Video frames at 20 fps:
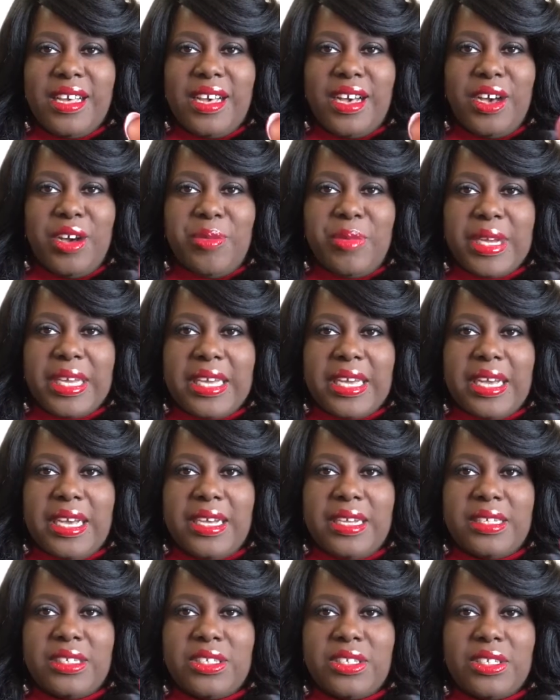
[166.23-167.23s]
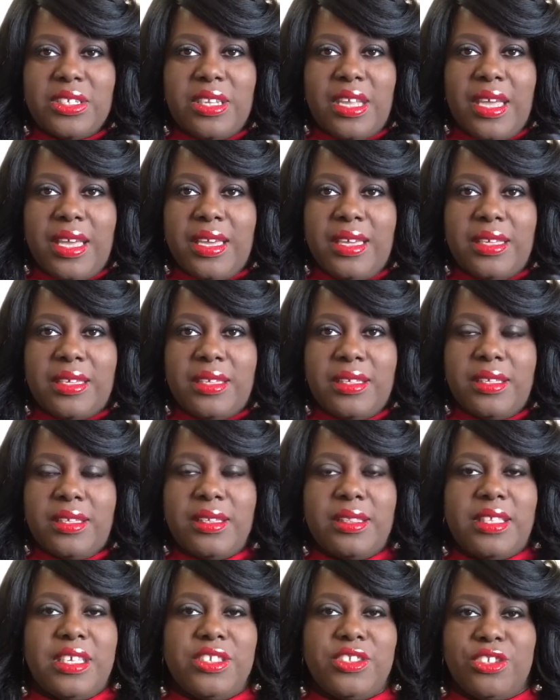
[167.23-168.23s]
Oh my gosh, like
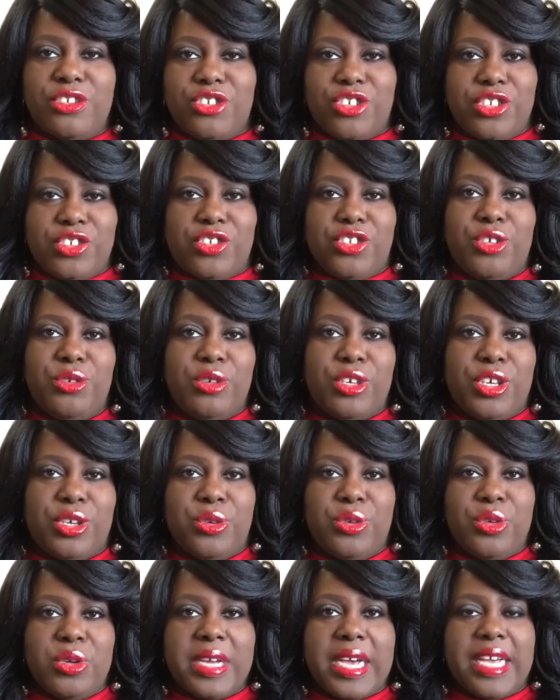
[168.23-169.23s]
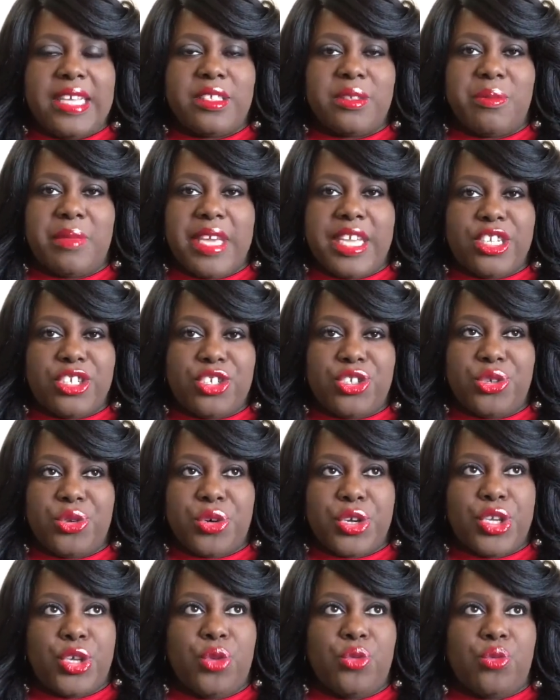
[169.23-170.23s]
these are just too cute. You guys make
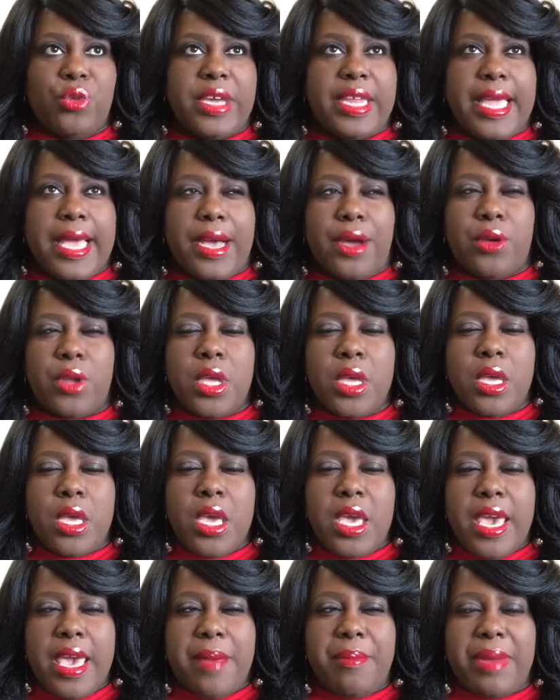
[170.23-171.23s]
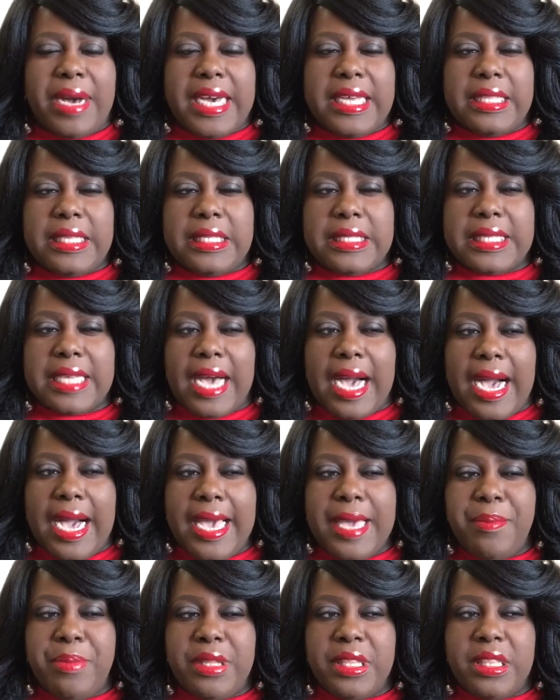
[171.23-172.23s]
sure you run out and buy these.
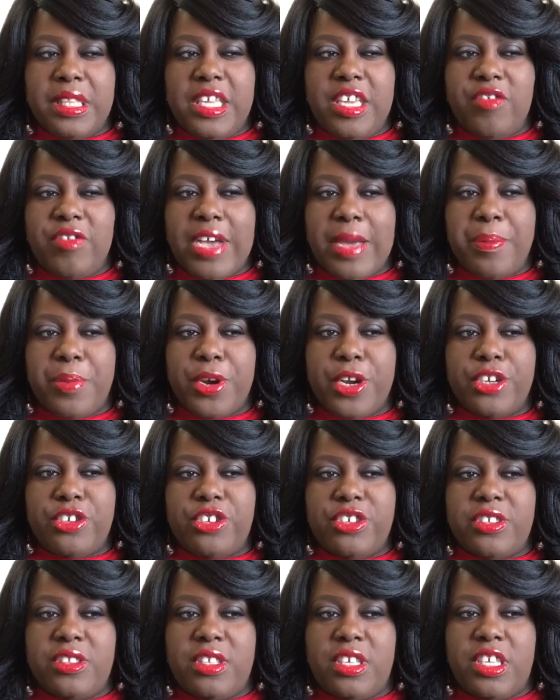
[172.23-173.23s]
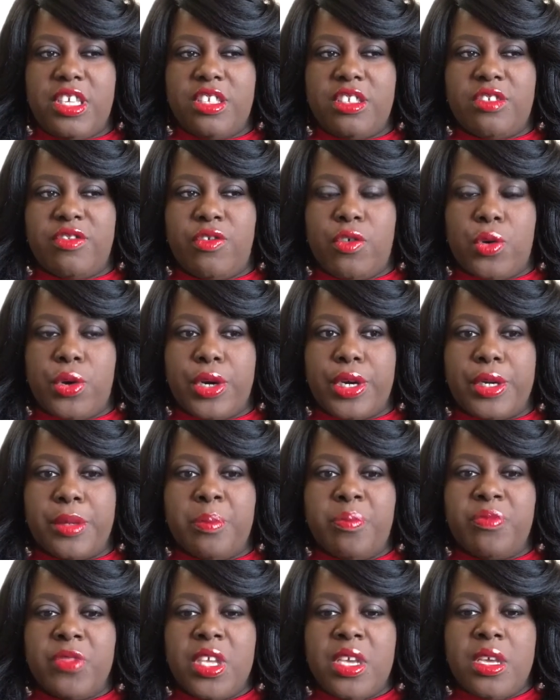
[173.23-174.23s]
I believe I purchased these for
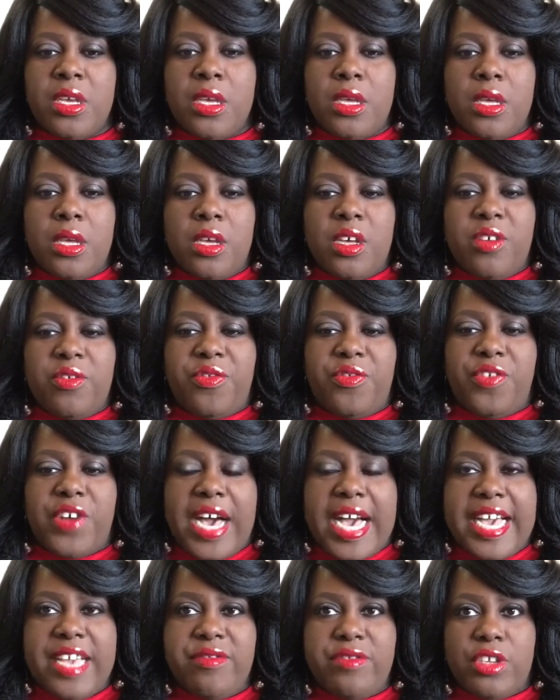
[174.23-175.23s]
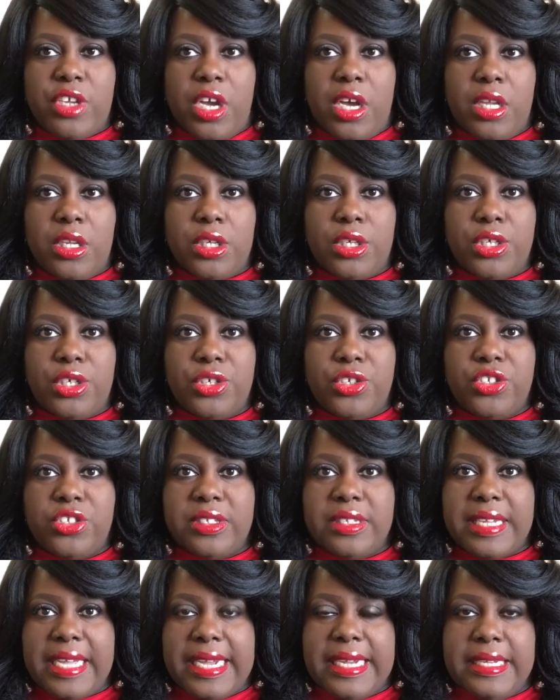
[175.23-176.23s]

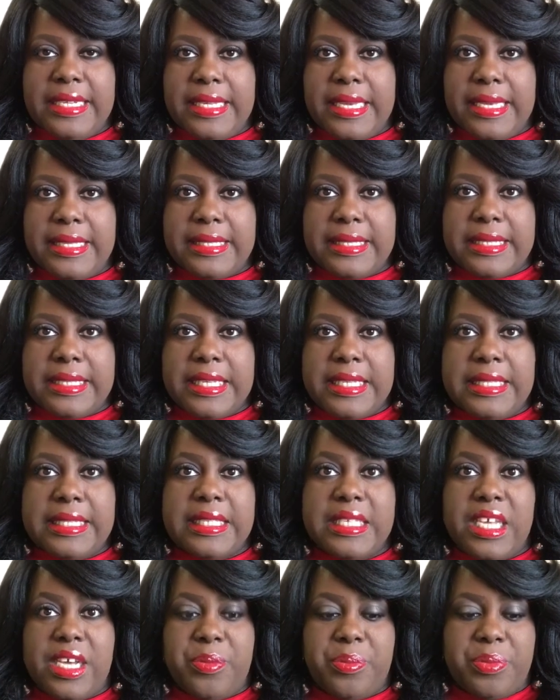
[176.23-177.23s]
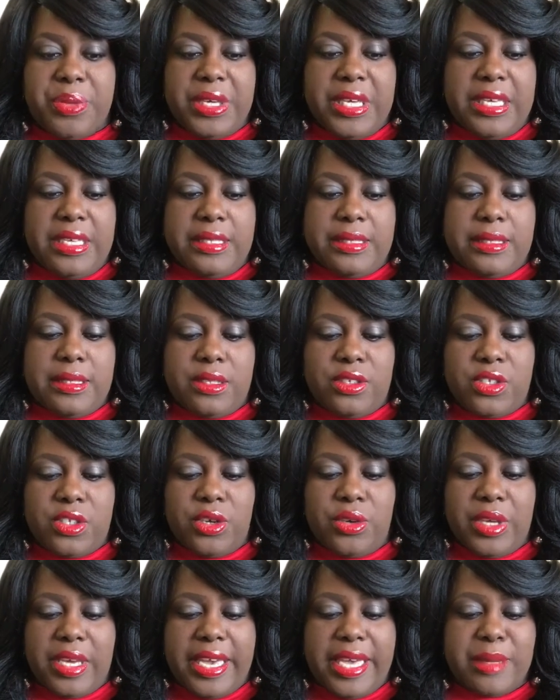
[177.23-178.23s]
$5.98 a piece.
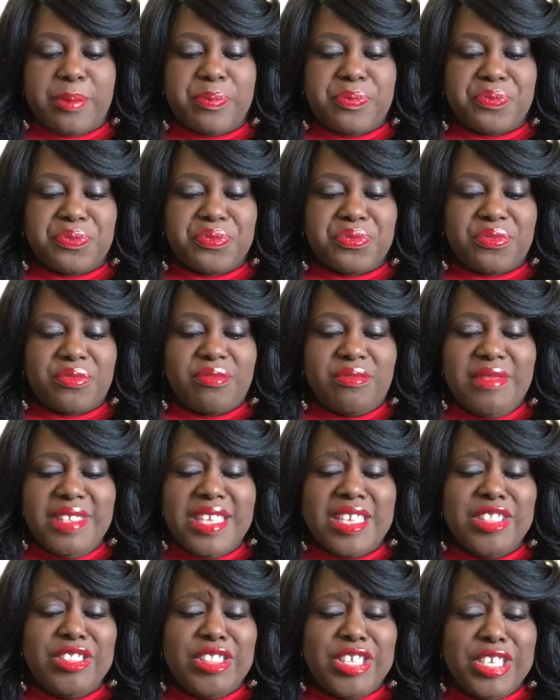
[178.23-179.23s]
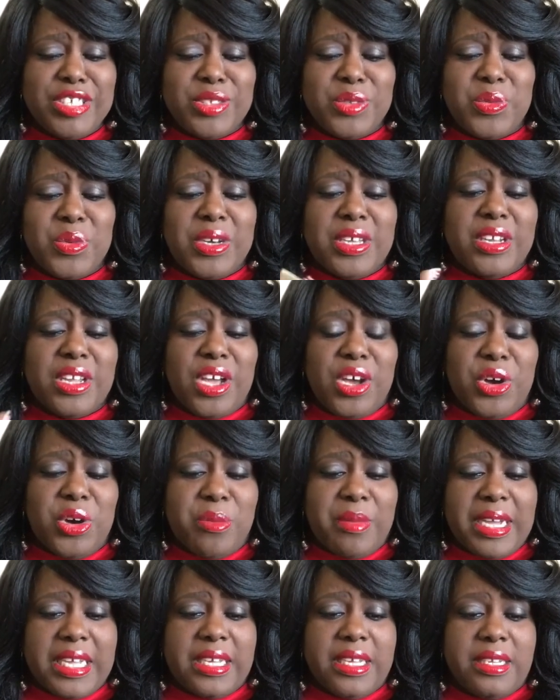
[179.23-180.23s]
So yeah, this one, oh
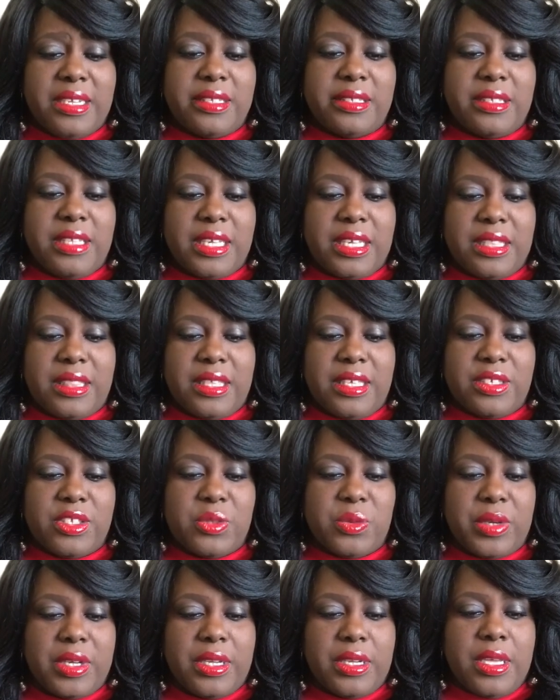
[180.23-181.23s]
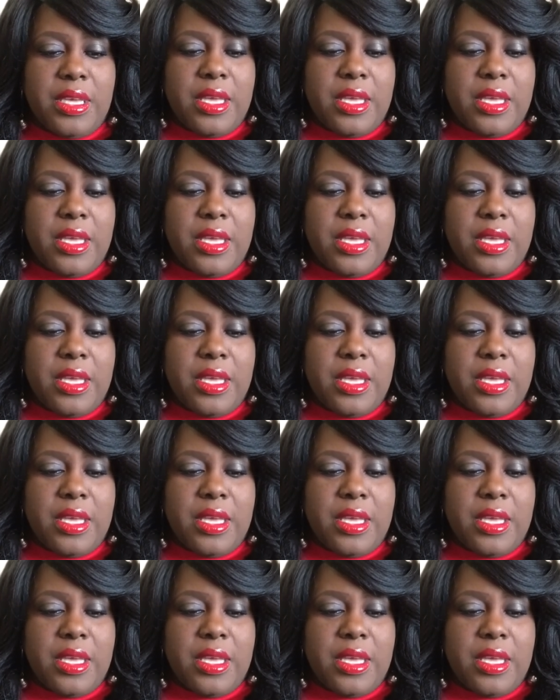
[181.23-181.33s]
my goodness, look at this one.